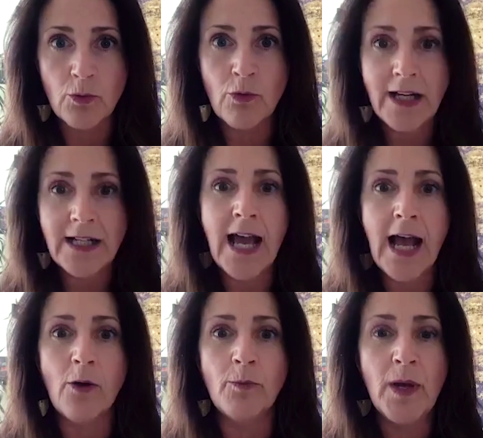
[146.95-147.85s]
Right
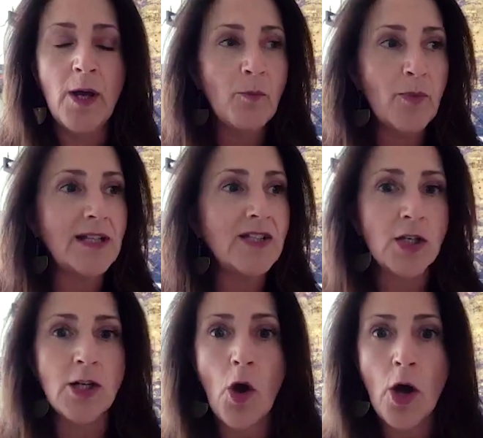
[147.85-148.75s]
now, brands can
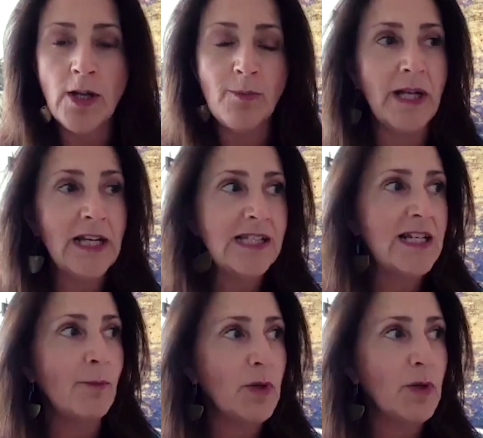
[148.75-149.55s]
not only be listening,